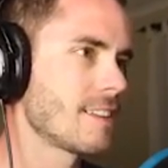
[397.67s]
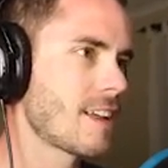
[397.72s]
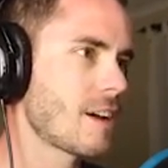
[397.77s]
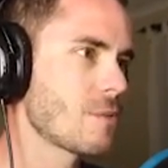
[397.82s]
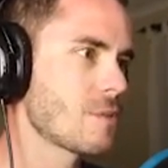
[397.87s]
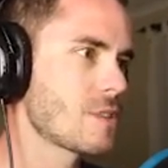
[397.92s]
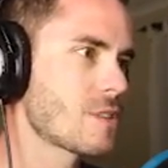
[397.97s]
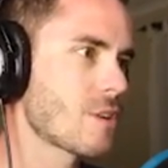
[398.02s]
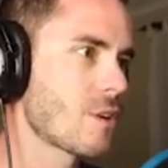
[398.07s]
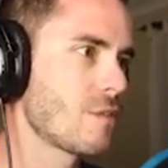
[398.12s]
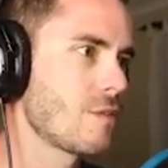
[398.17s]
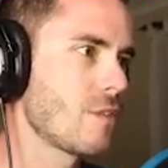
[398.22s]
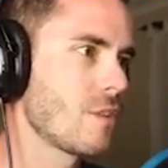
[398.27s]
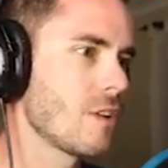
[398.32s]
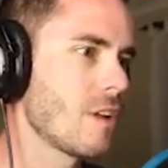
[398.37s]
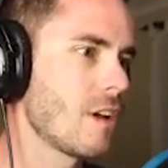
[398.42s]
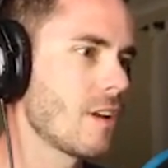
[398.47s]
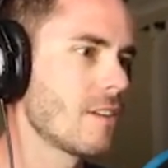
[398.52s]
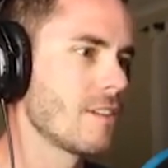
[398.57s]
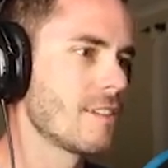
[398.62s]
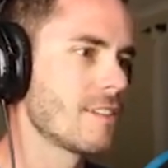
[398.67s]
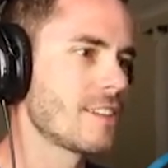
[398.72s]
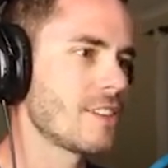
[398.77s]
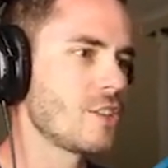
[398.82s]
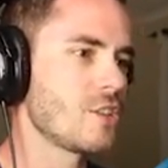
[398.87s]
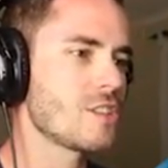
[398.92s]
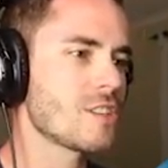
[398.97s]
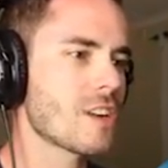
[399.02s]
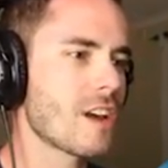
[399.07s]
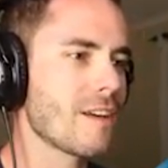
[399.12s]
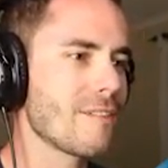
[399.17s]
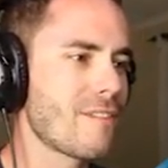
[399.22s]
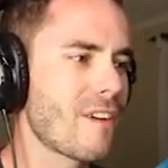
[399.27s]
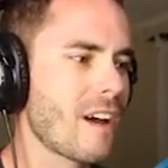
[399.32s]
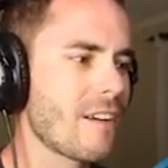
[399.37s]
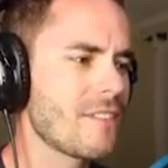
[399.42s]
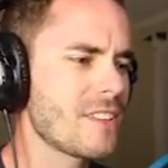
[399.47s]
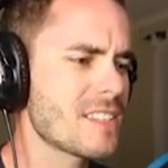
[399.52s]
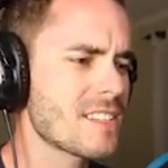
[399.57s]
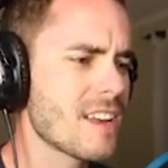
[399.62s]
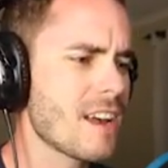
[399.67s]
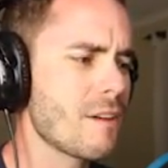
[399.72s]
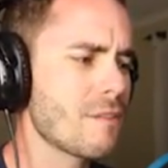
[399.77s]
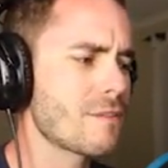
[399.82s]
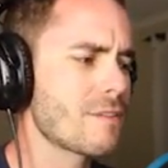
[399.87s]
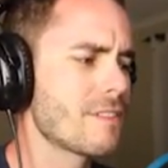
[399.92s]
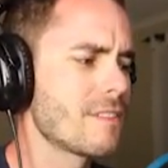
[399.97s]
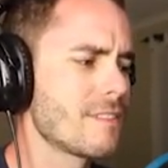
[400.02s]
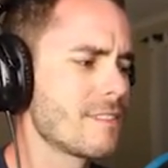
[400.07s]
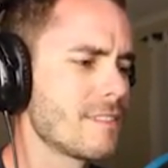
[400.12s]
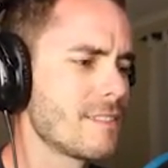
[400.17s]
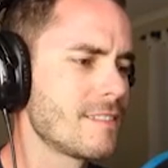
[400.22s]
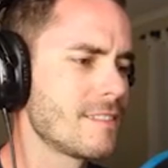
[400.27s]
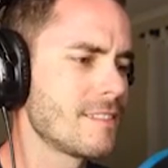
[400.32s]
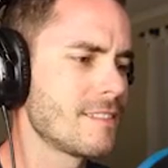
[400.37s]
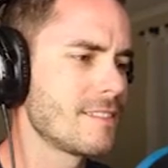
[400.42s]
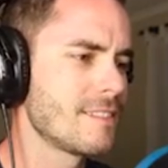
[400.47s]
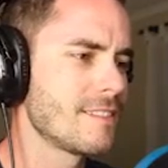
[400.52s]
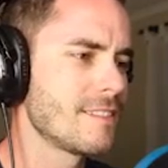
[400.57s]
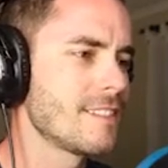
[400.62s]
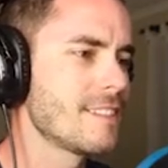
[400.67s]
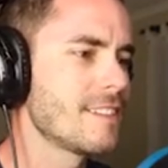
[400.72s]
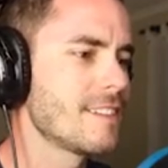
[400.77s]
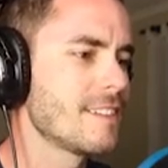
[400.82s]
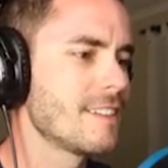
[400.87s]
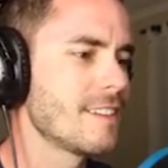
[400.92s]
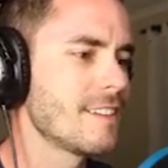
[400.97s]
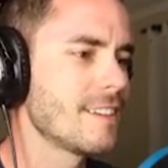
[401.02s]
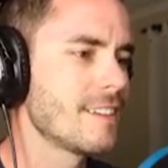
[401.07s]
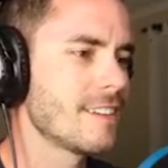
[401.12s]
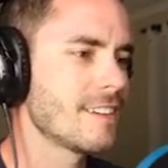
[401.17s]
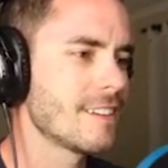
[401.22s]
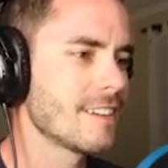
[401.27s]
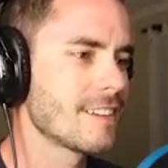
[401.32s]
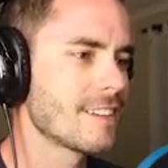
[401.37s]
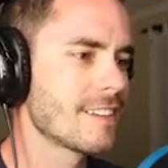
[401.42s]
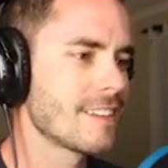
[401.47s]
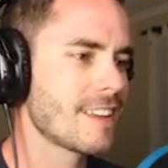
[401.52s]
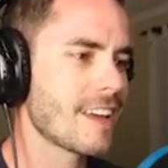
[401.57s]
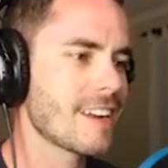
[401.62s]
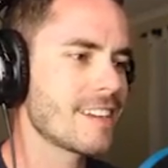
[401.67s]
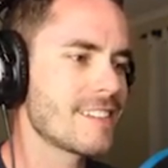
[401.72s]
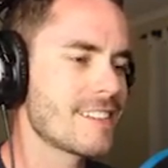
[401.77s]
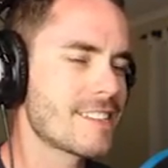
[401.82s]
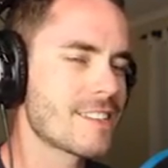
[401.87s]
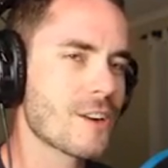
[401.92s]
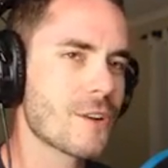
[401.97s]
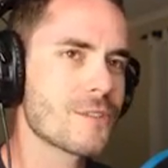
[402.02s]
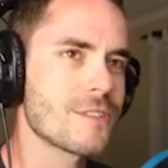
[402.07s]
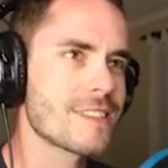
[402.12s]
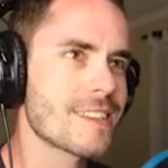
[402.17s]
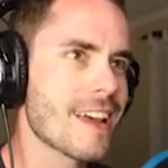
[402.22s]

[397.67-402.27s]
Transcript: That was so full on. Did you just high five yourself? Yeah, well, yeah. That is so